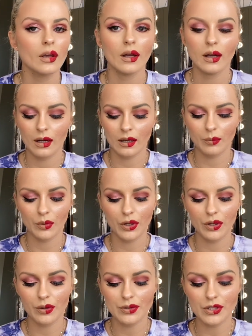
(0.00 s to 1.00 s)
And I'm gonna
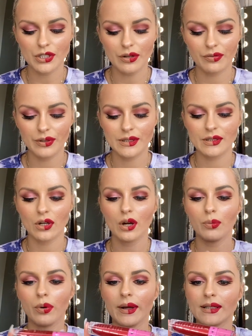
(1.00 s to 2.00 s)
use a Jeffree Star
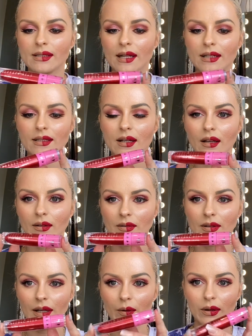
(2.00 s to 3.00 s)
Poinsettia
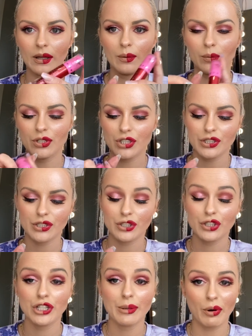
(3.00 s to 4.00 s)
liquid lip, which is
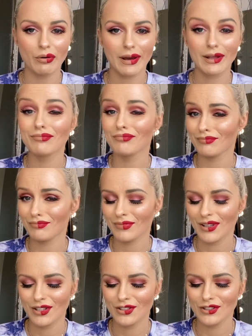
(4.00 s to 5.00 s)
shimmery,
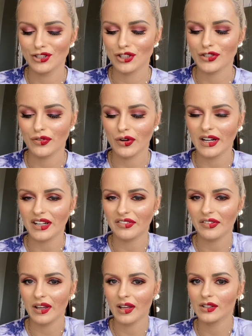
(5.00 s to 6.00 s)
just for added
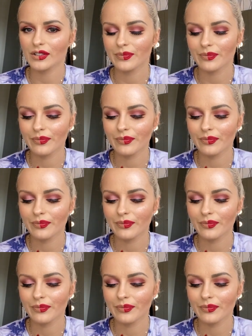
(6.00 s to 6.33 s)
effect.